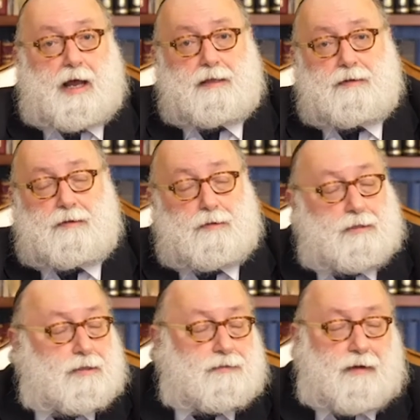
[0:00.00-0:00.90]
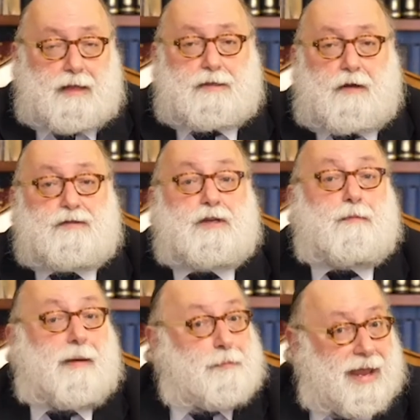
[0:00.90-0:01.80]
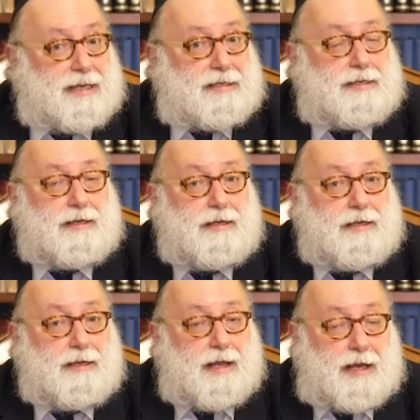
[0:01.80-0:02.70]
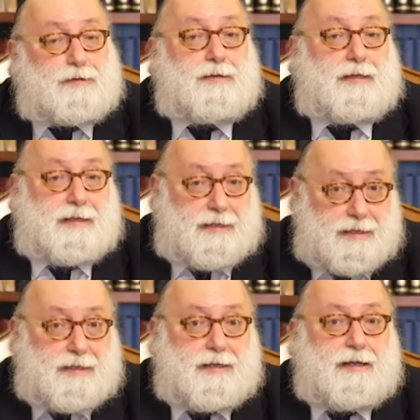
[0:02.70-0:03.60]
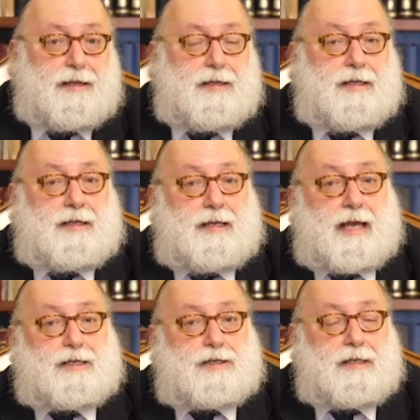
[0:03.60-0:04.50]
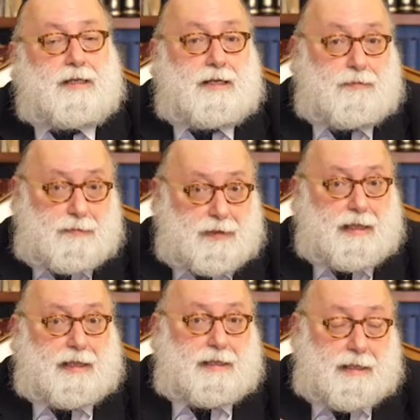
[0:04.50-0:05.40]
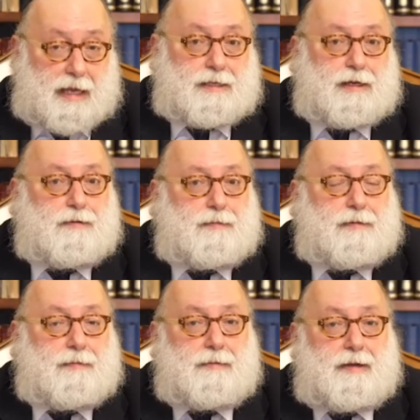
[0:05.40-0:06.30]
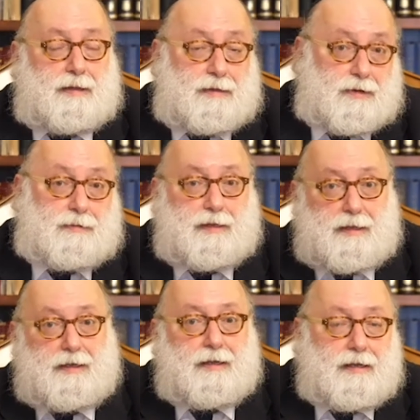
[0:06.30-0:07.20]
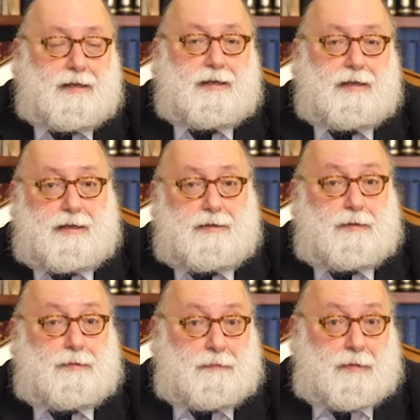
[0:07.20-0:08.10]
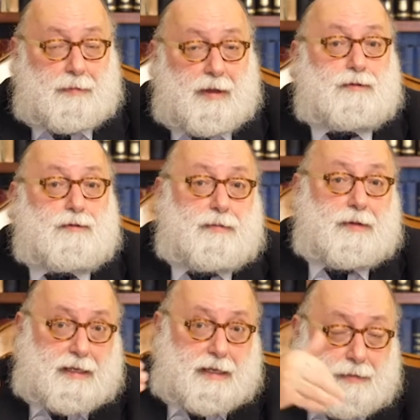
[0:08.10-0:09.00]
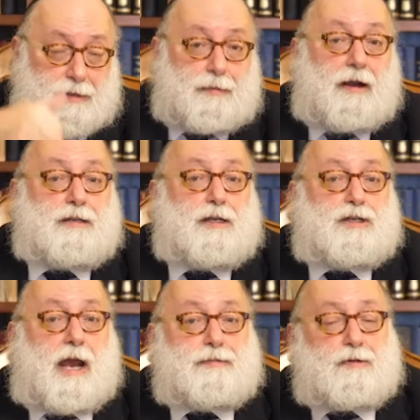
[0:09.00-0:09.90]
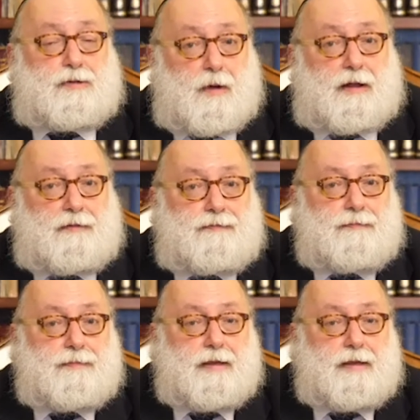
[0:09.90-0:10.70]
Shvat Tovshin Mem Beis. Actually, next year would be Mem Beis corresponding to chapter 12,